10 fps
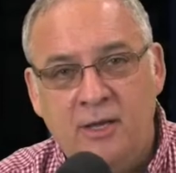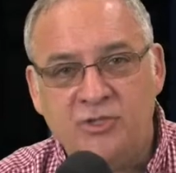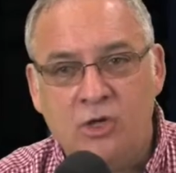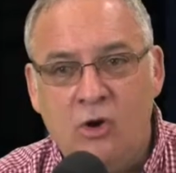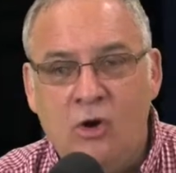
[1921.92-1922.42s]

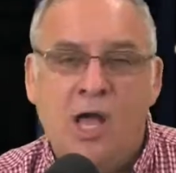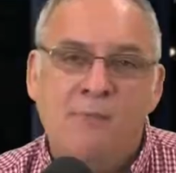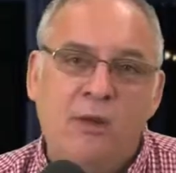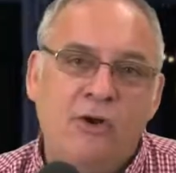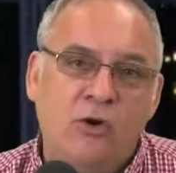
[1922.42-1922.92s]
so I
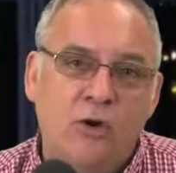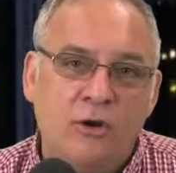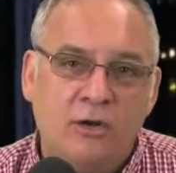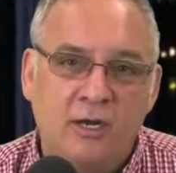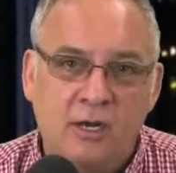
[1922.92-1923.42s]
may record
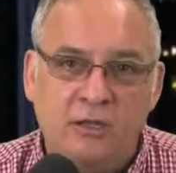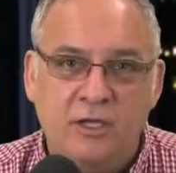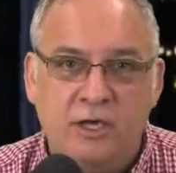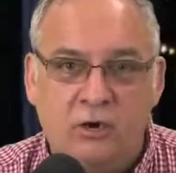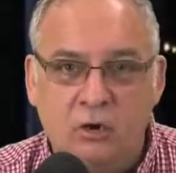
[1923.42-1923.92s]
it out of
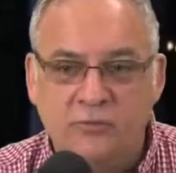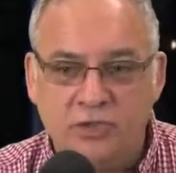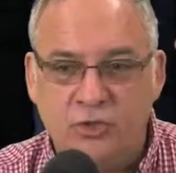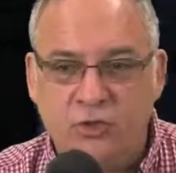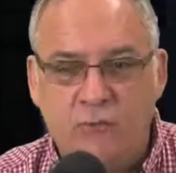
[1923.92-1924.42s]
the home
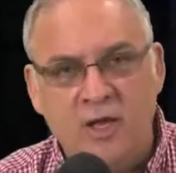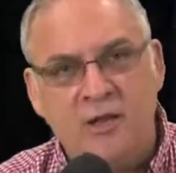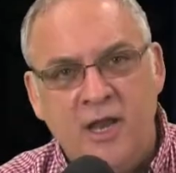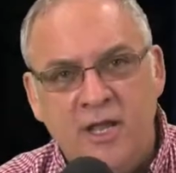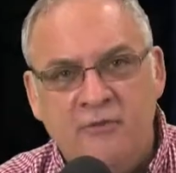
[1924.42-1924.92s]
studio. But in
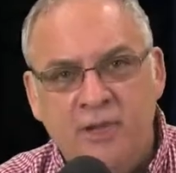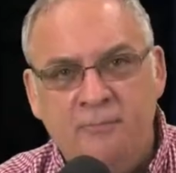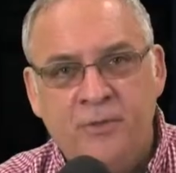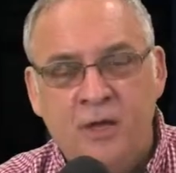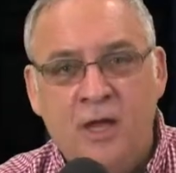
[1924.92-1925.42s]
any event,
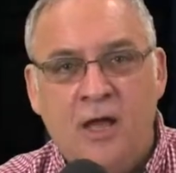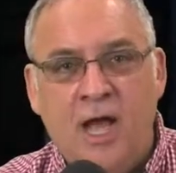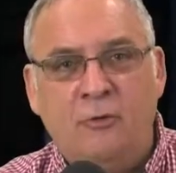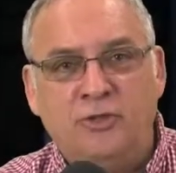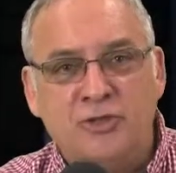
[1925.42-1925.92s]

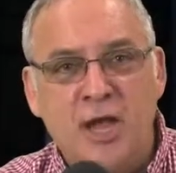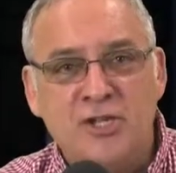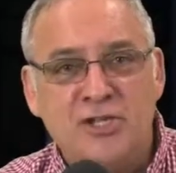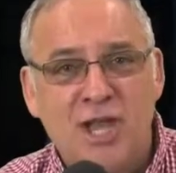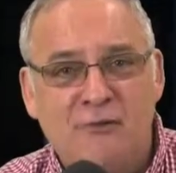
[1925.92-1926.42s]
I will try to
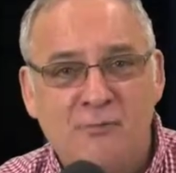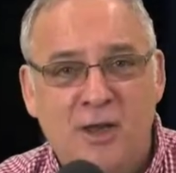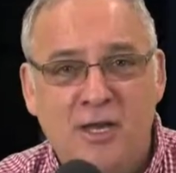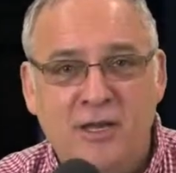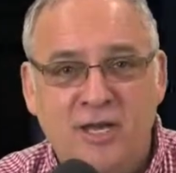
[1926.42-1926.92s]
see
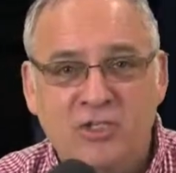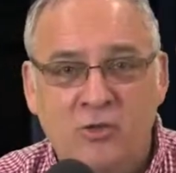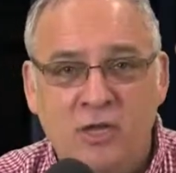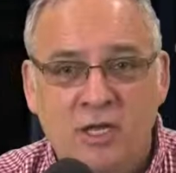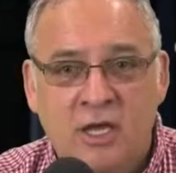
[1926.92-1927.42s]
everybody next
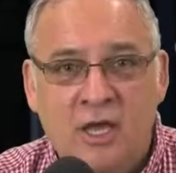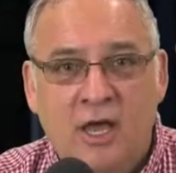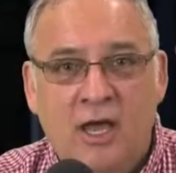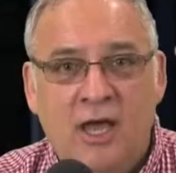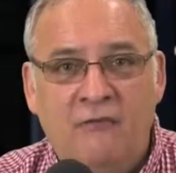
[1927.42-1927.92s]
week.
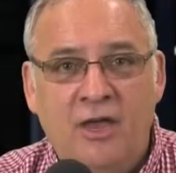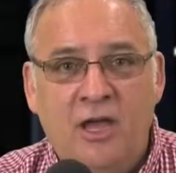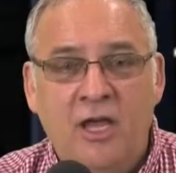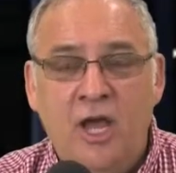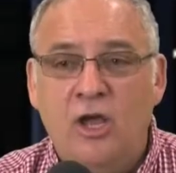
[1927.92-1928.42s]
Have
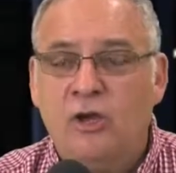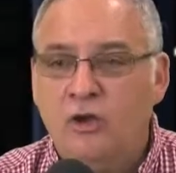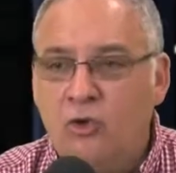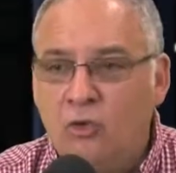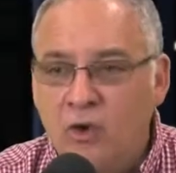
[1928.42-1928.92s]
a
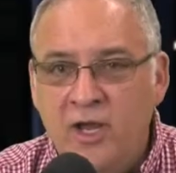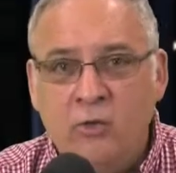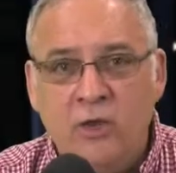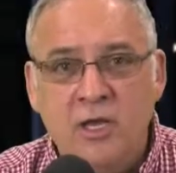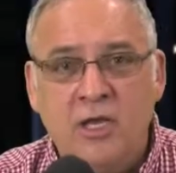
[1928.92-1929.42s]
great
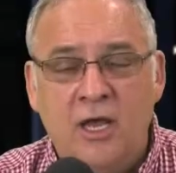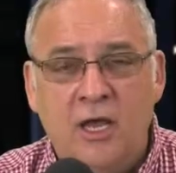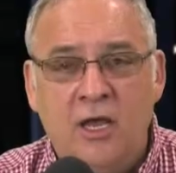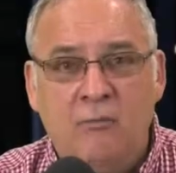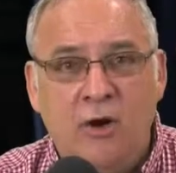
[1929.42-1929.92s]
week,
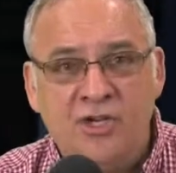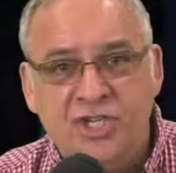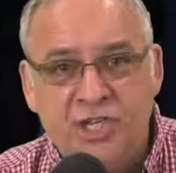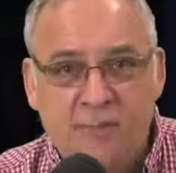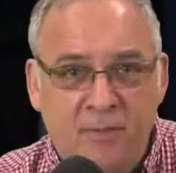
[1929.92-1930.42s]
and Margie,
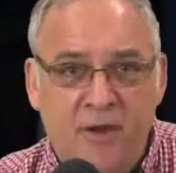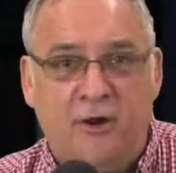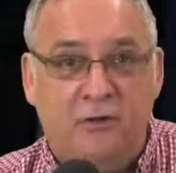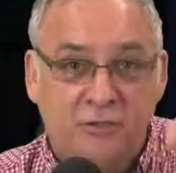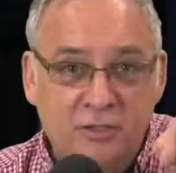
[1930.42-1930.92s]
get
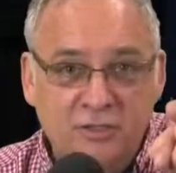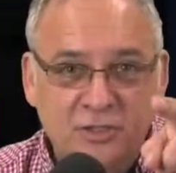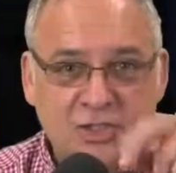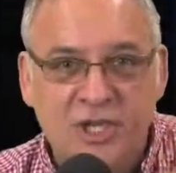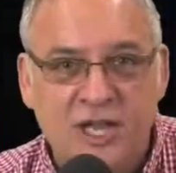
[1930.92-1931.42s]
better.
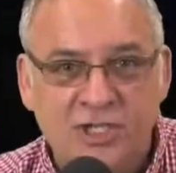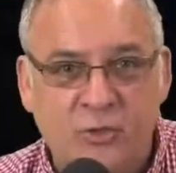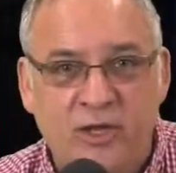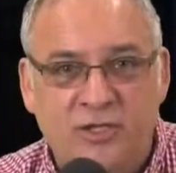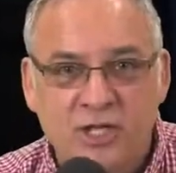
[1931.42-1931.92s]
See you next
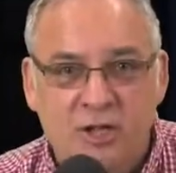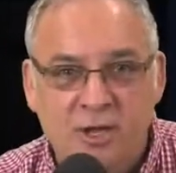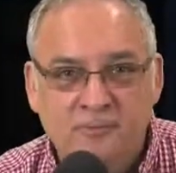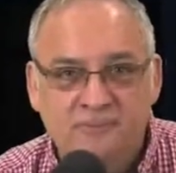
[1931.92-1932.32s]
week. So long.